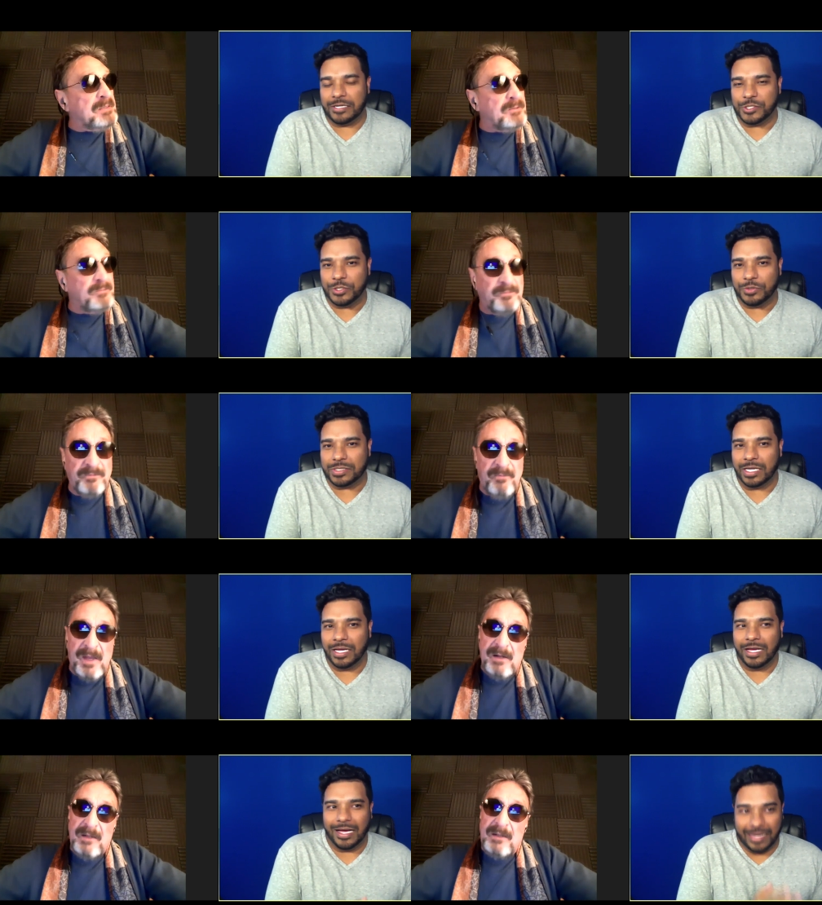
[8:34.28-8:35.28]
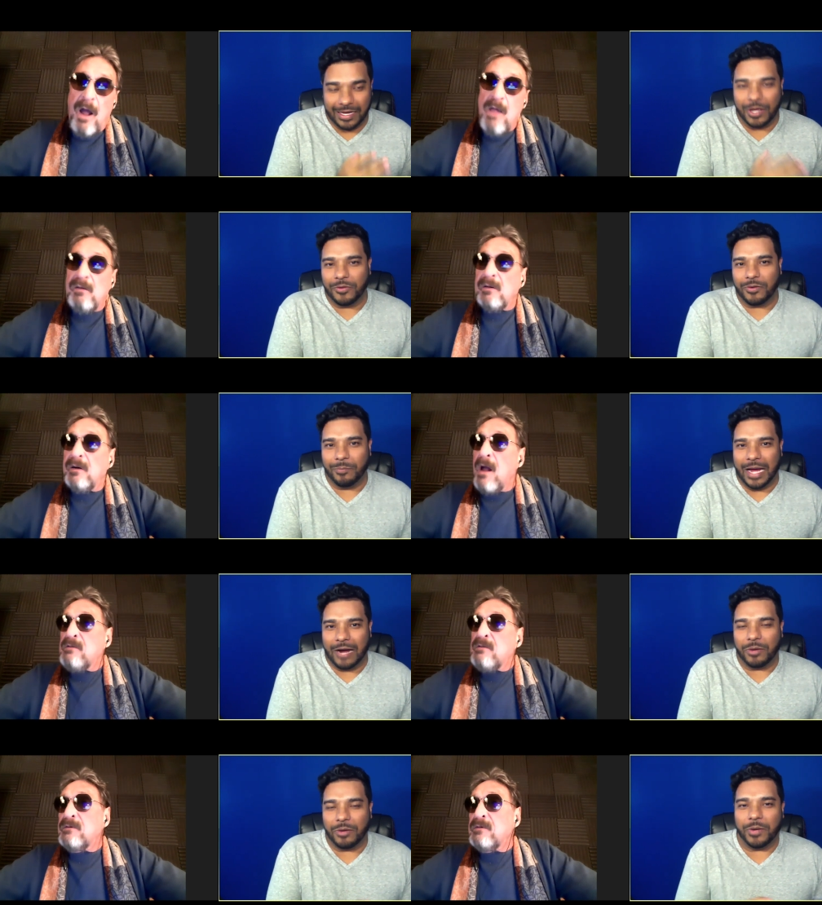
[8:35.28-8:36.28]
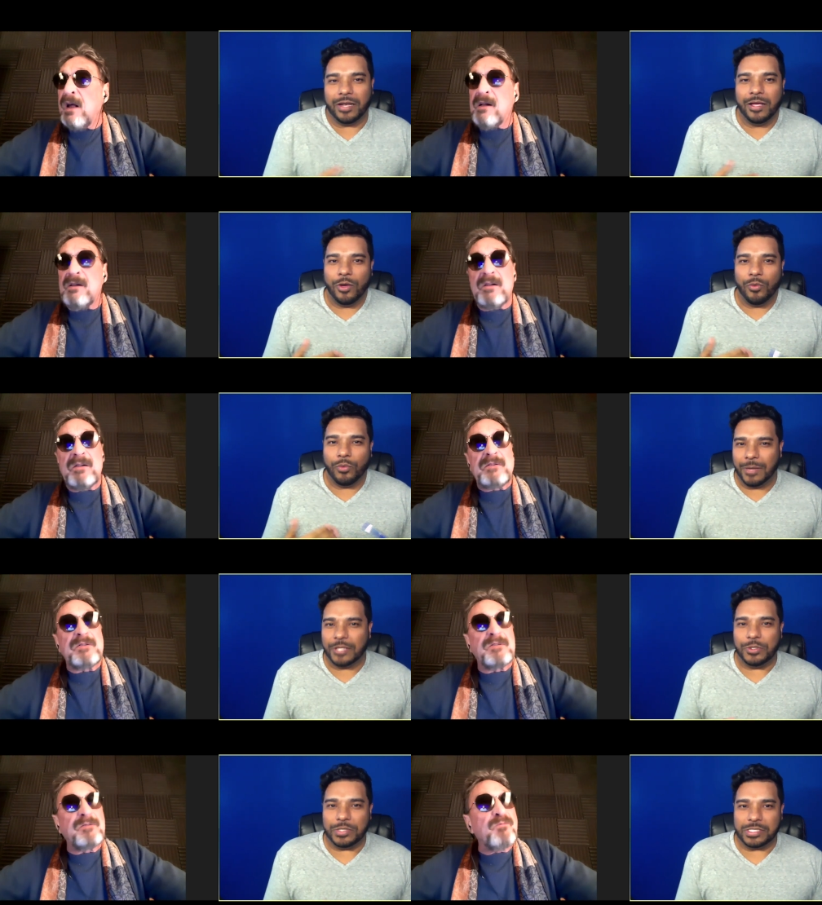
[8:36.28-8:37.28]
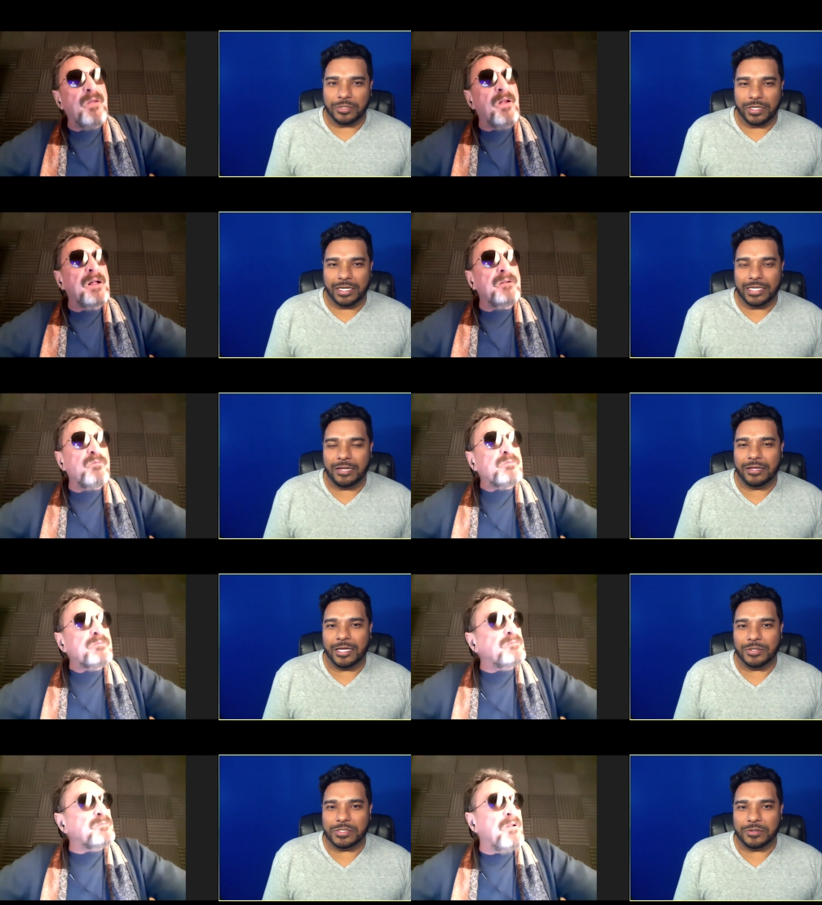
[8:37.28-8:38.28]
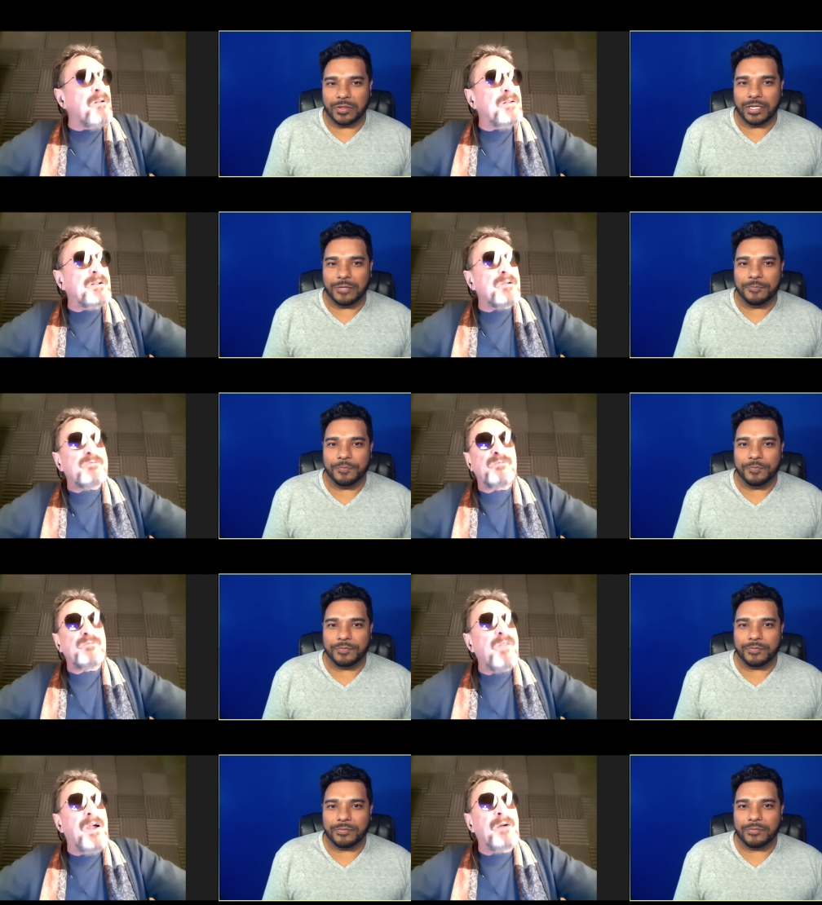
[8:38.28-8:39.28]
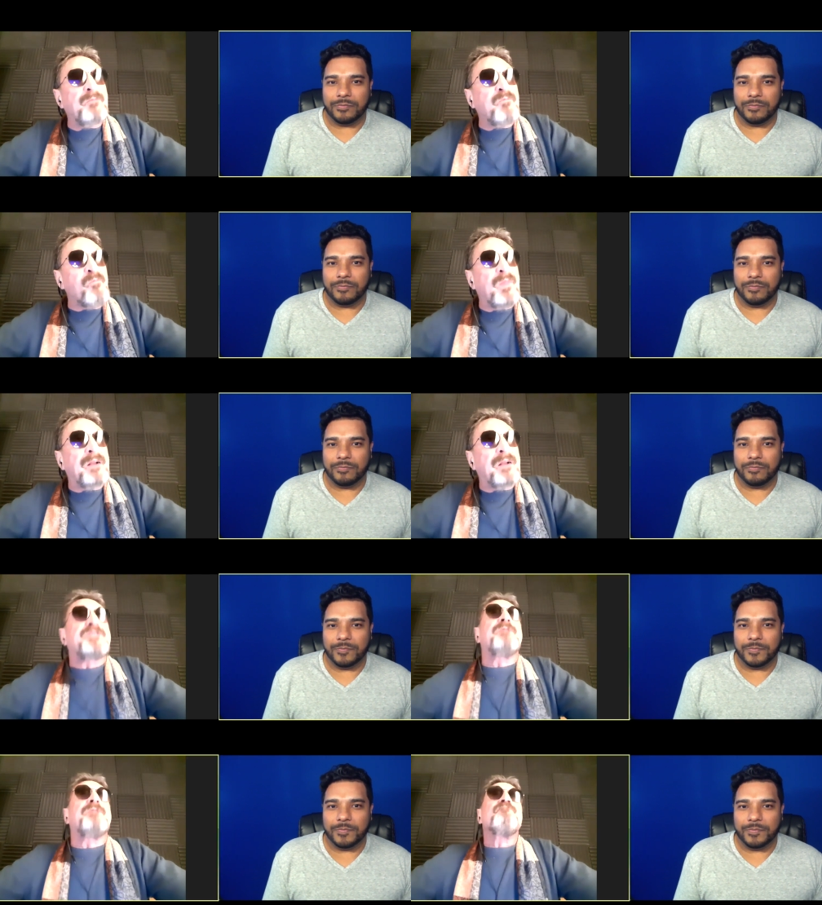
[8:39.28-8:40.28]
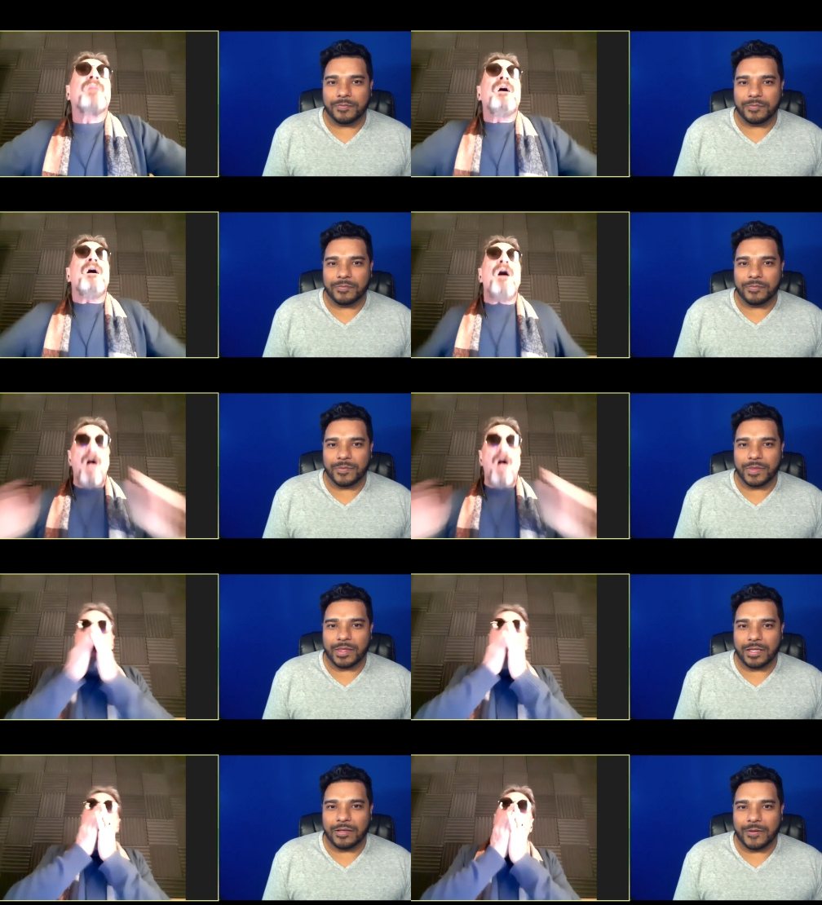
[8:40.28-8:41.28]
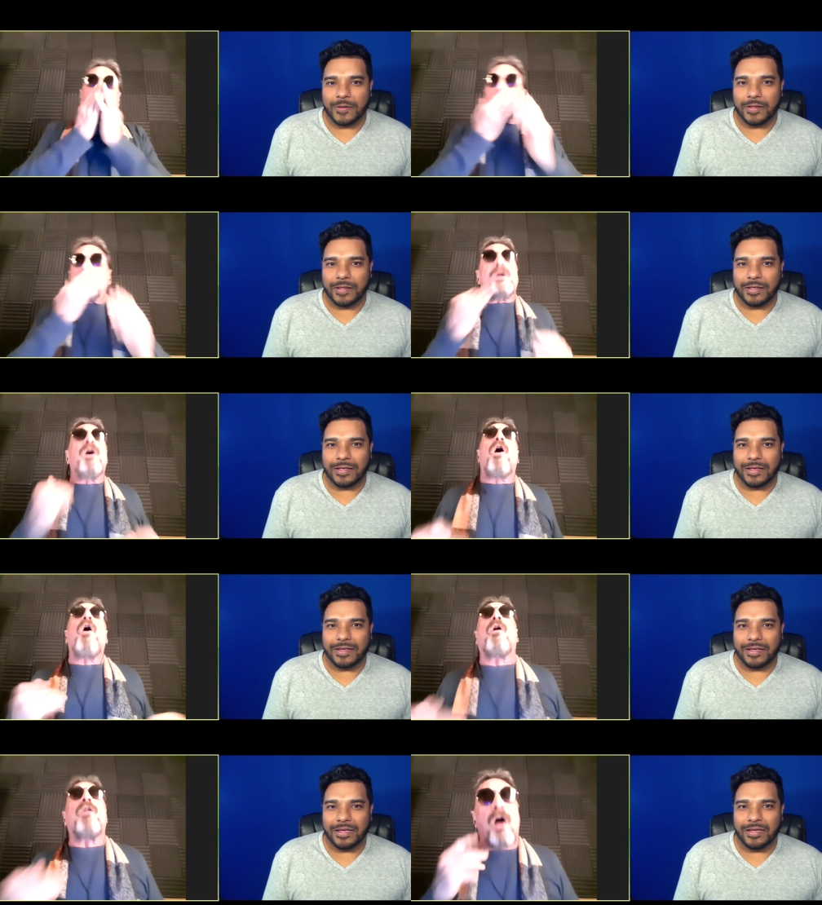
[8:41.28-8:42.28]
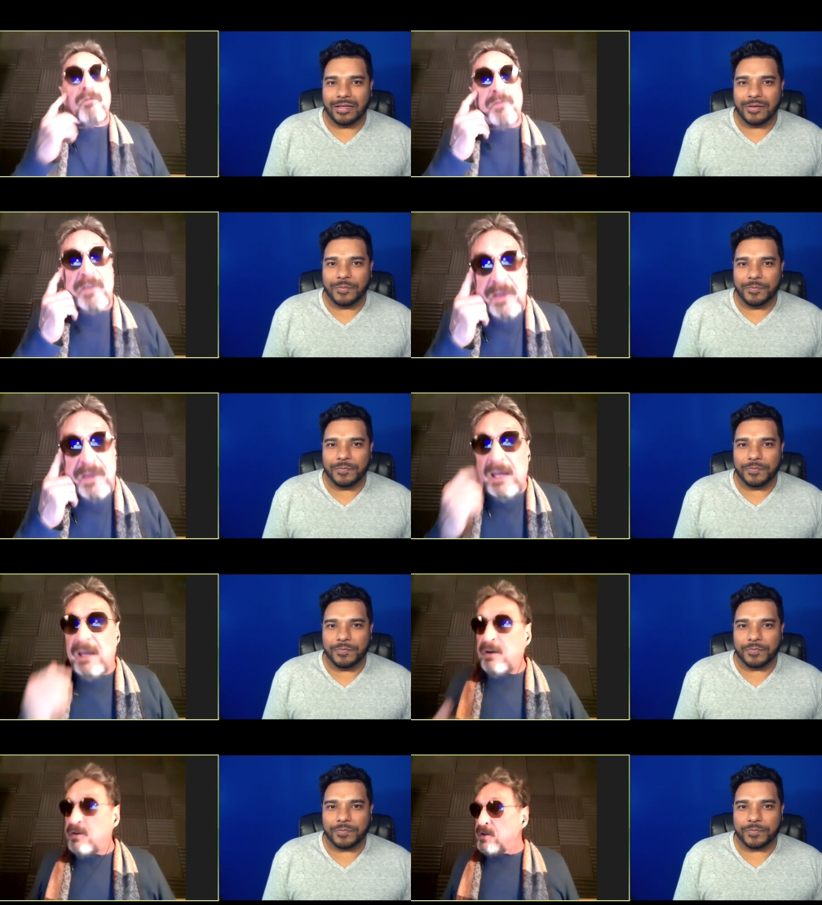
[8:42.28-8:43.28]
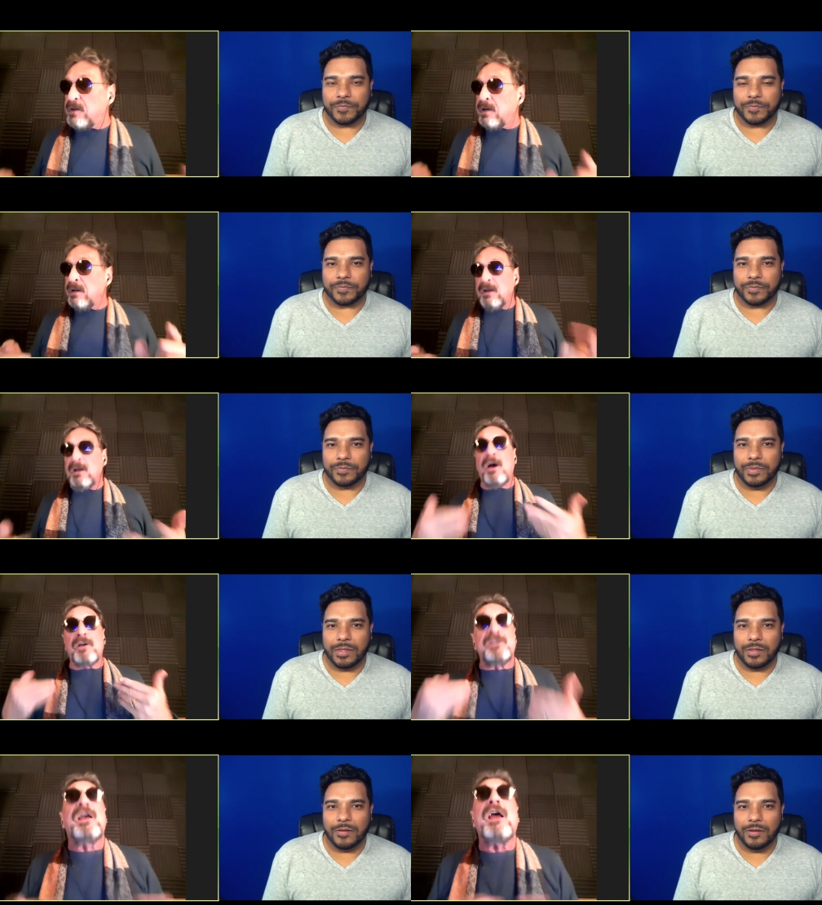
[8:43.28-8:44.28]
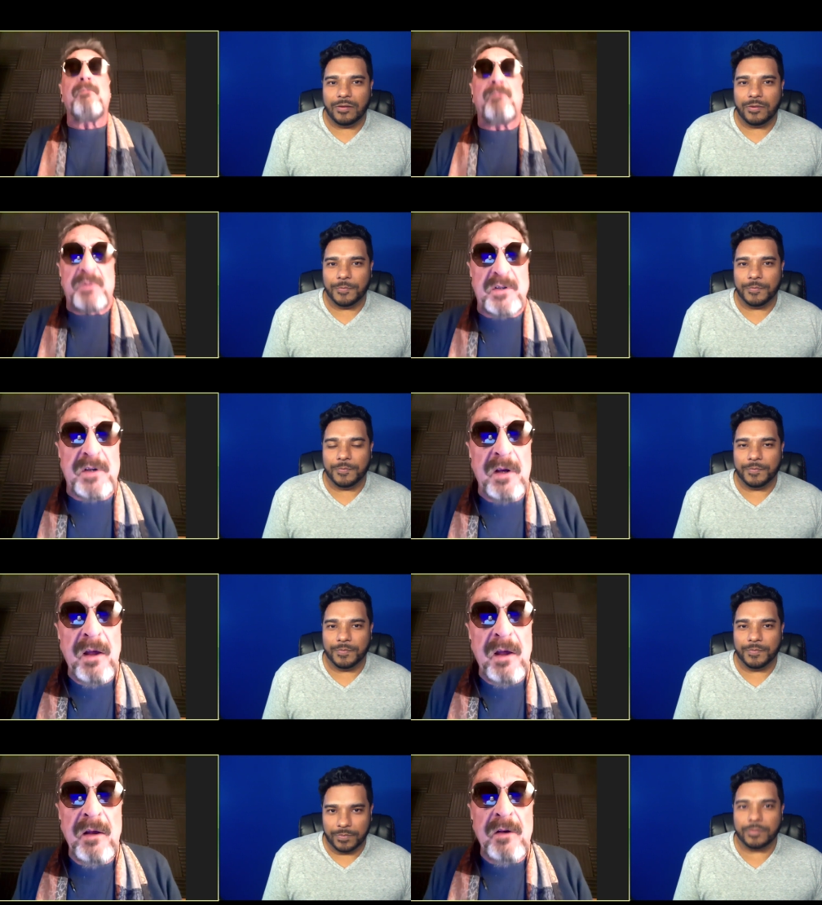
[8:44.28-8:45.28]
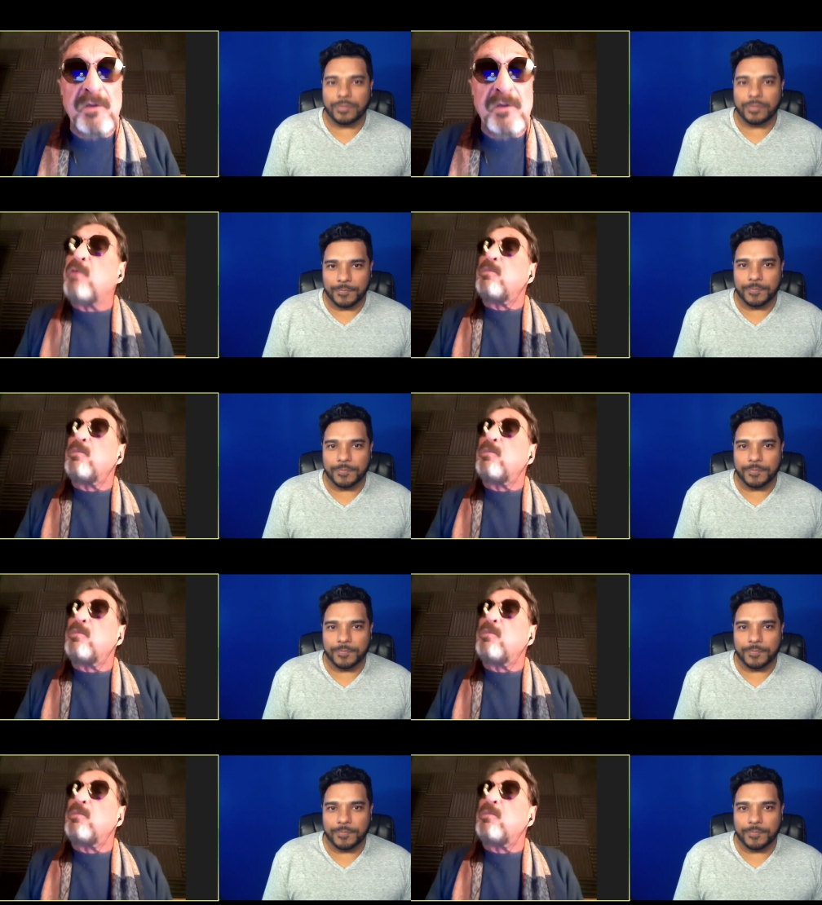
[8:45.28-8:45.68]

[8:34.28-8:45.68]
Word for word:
Speaker 1: issue is another barrier, but what about the utility, day-to-day utility?
Speaker 2: Listen, all of these attempts to